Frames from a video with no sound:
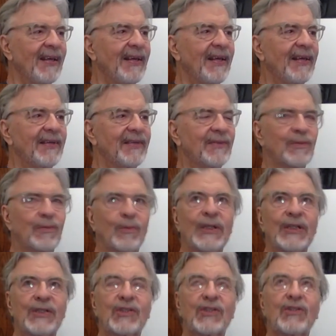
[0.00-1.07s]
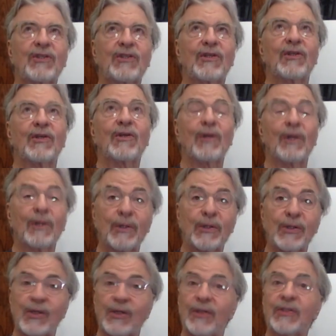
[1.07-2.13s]
and reach
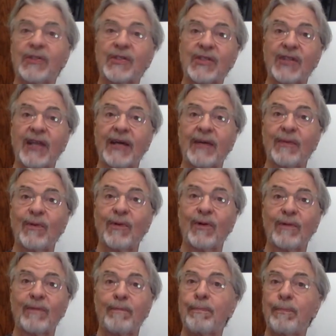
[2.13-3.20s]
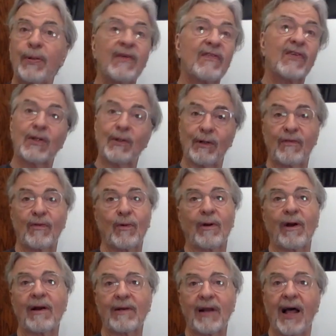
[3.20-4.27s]
conclusions that were pivotal for
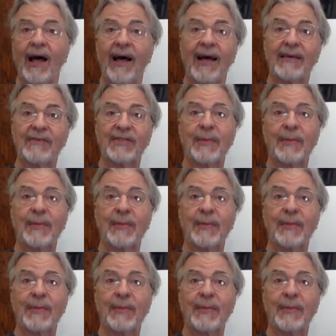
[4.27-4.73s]
our lives.